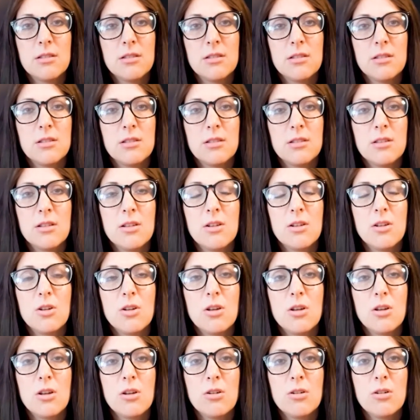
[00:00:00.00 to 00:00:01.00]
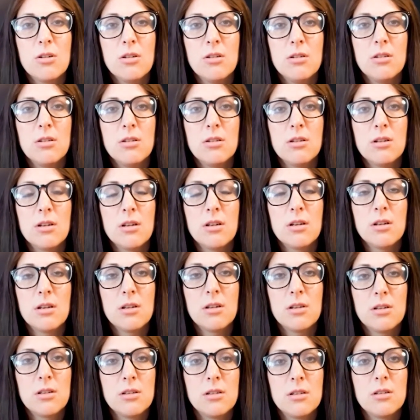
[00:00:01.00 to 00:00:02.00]

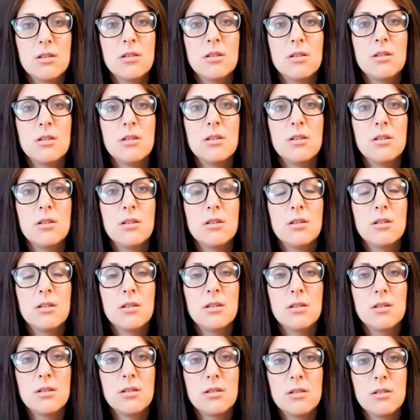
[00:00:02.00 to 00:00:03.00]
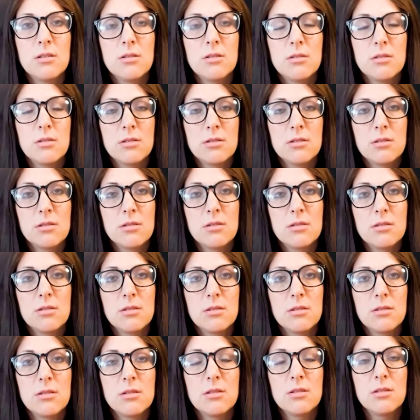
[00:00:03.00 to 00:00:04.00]

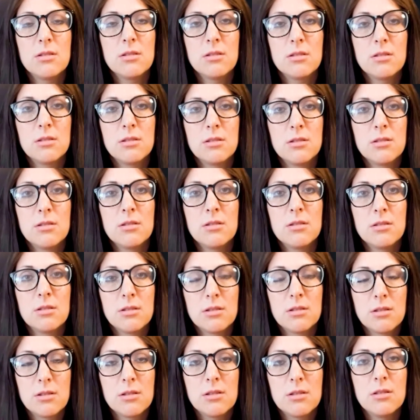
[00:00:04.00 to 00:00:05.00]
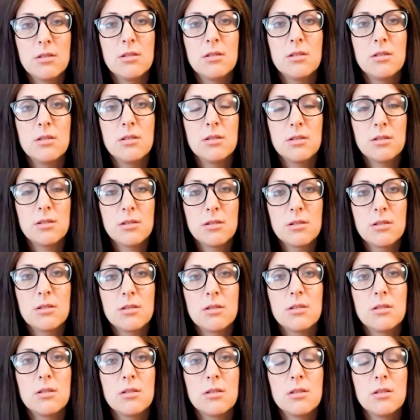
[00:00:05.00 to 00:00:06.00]

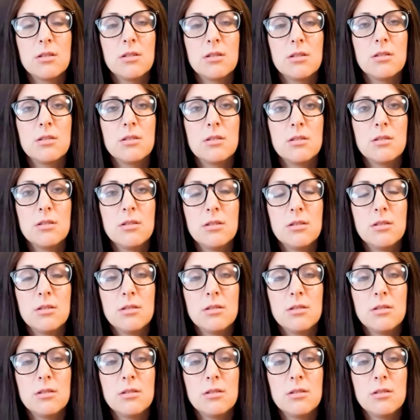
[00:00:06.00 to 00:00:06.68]
(silent)